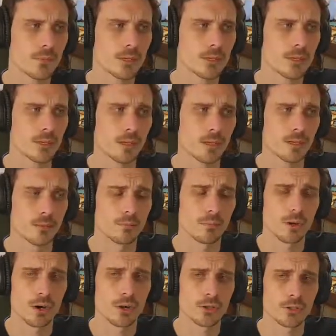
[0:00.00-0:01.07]
On
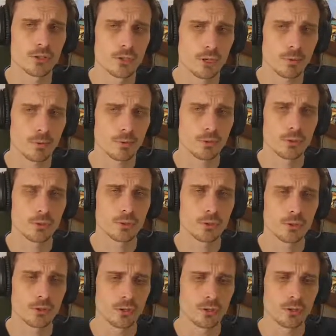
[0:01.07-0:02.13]
top of the
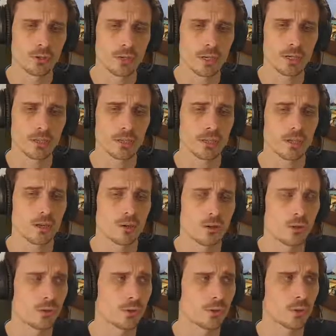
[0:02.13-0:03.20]
unicorn gray, then all
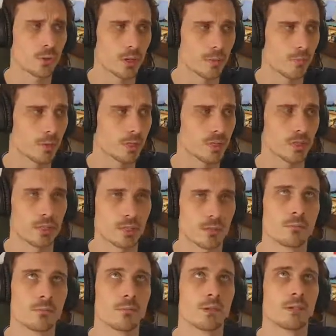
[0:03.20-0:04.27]
the gray bits are
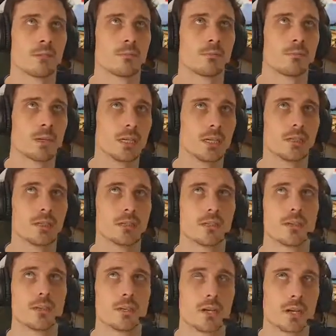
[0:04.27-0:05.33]
then painted
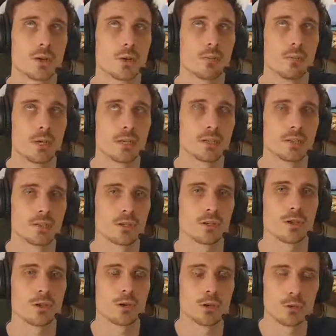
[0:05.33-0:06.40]
necromancer
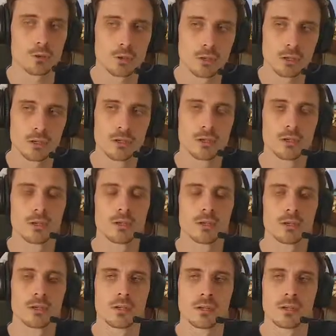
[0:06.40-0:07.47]
cloak.
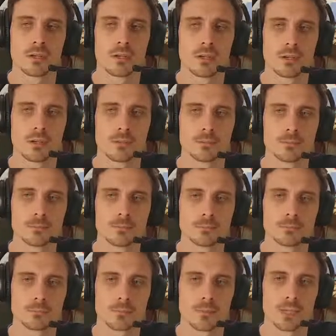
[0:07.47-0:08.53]

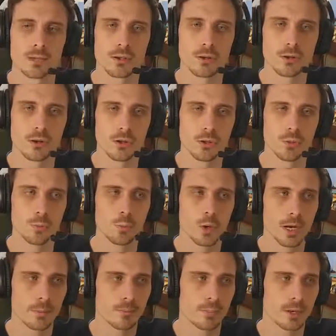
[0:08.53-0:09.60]
All the
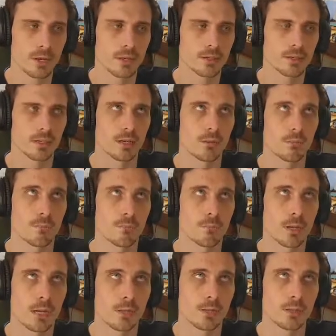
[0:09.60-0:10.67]
white parts are
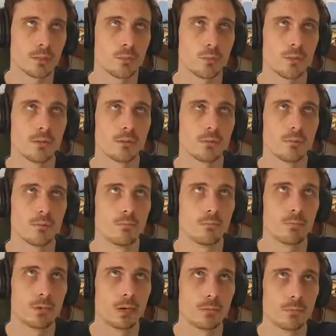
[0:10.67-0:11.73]
painted with
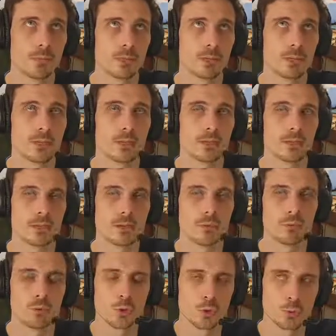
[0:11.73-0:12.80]
mummy
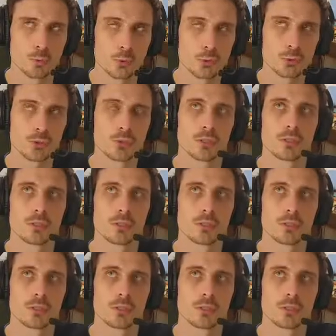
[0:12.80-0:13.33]
robes.